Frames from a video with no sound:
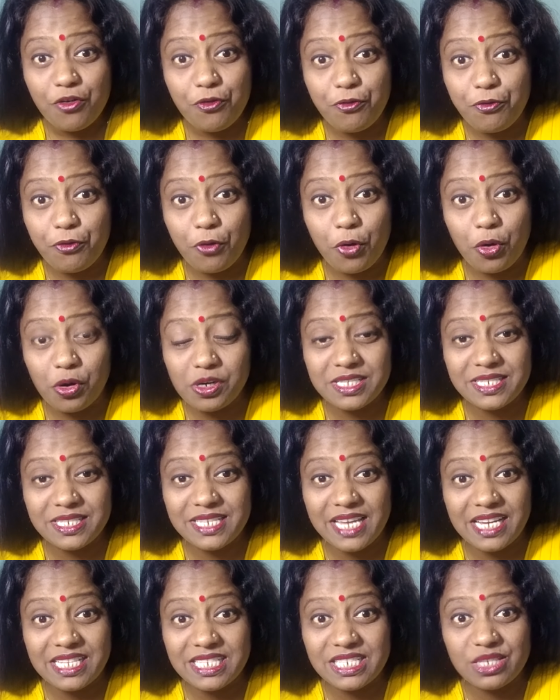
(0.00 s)
four
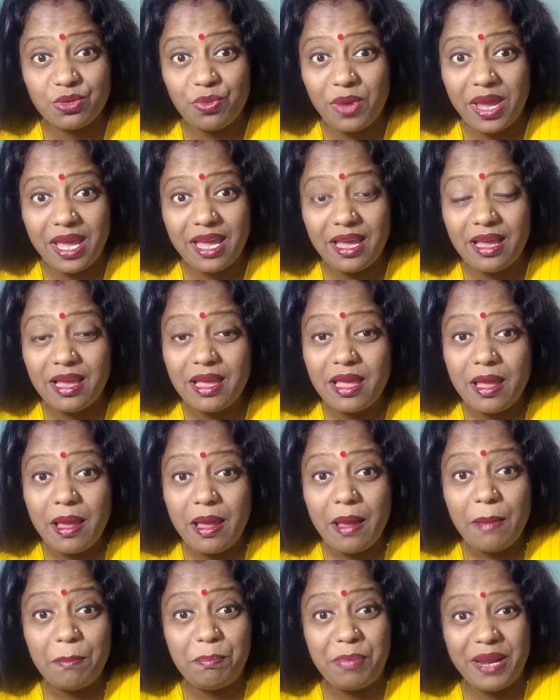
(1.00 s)
sets were
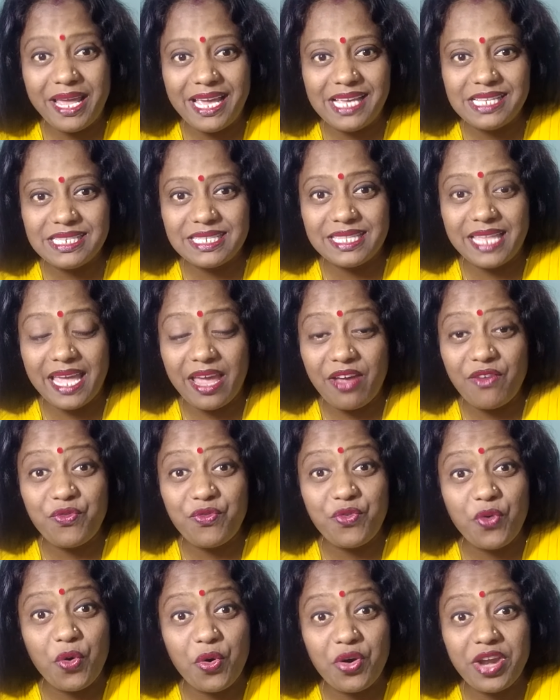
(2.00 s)
placed
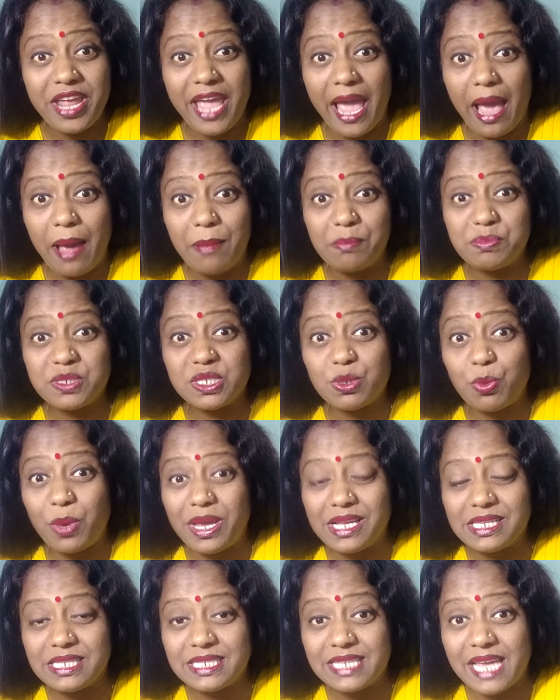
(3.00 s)
there, four camps
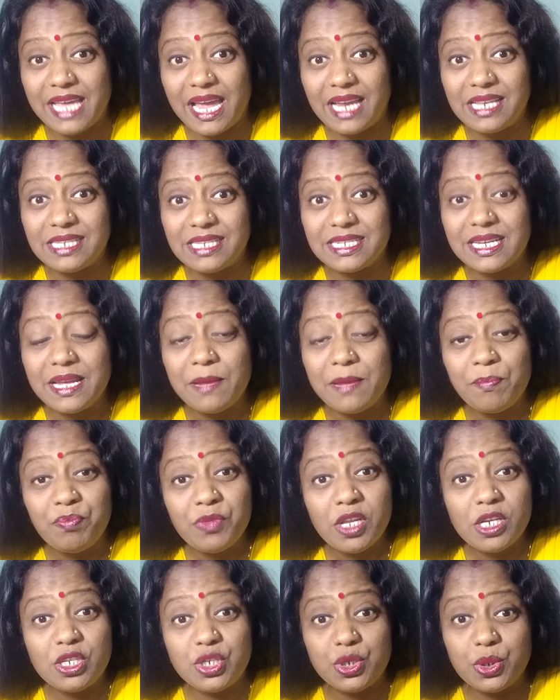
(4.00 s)
were set
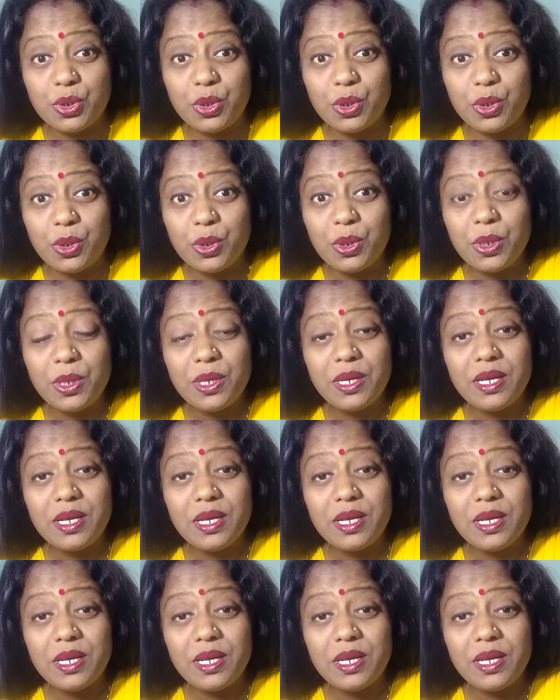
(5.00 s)
to